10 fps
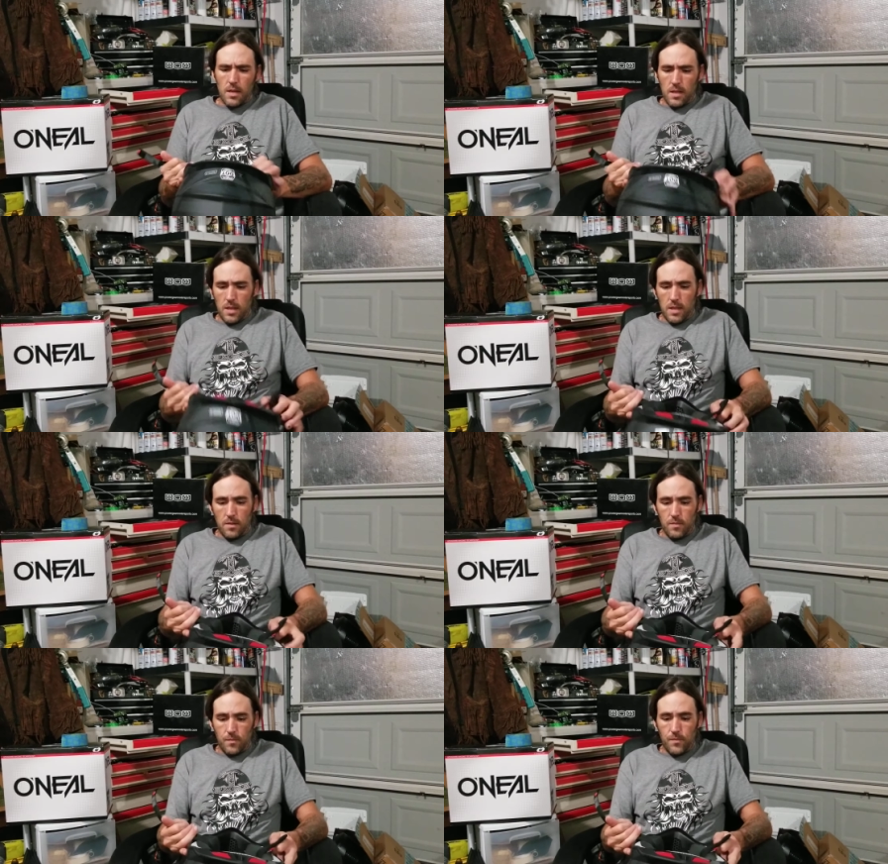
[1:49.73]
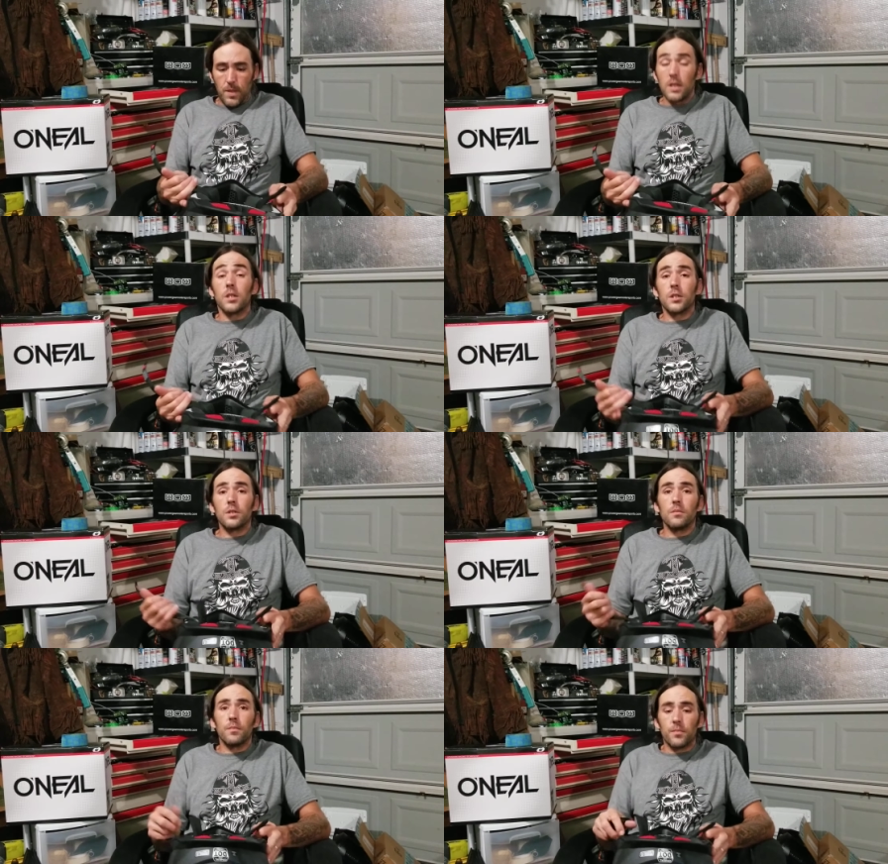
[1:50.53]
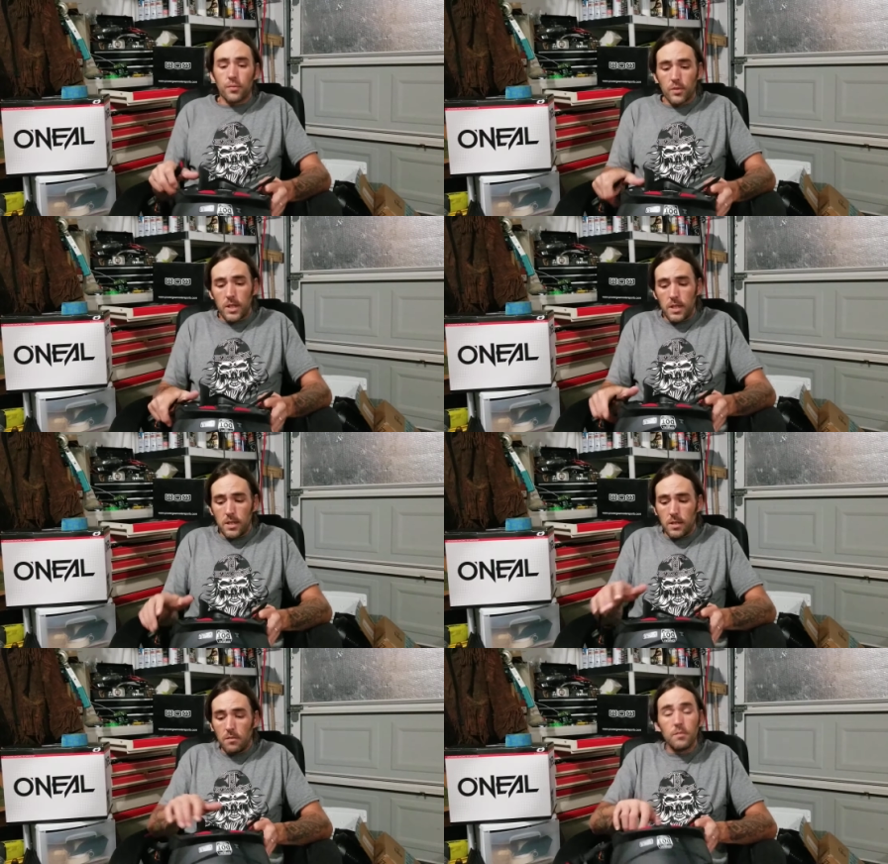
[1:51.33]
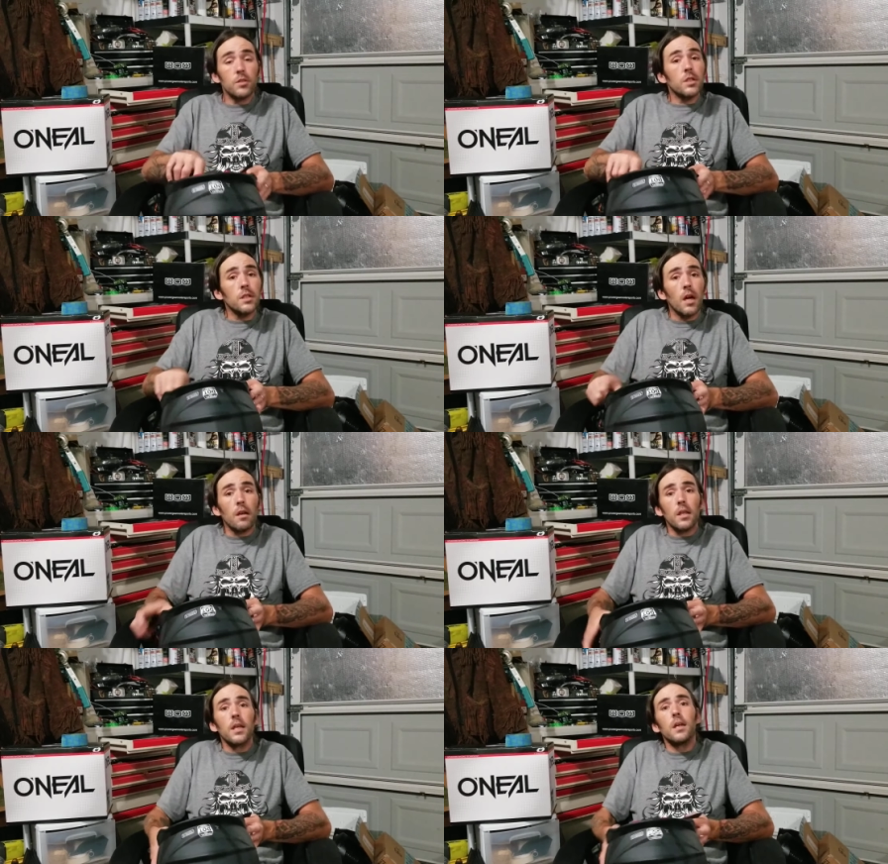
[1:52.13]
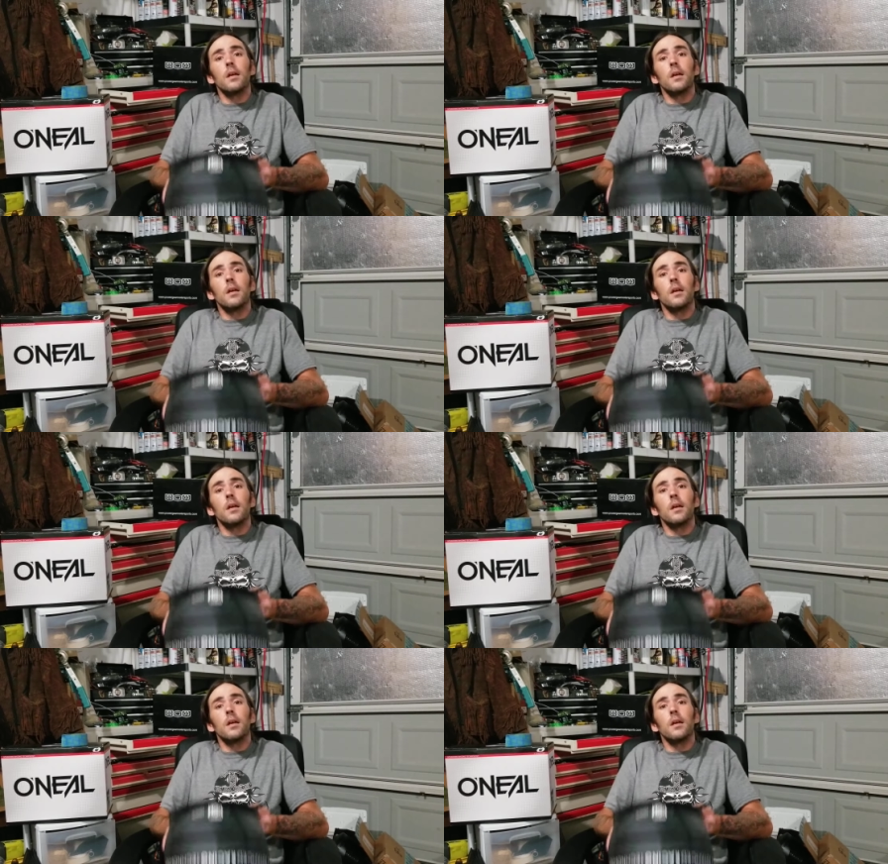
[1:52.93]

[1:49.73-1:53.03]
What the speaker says: It fits pretty snugly.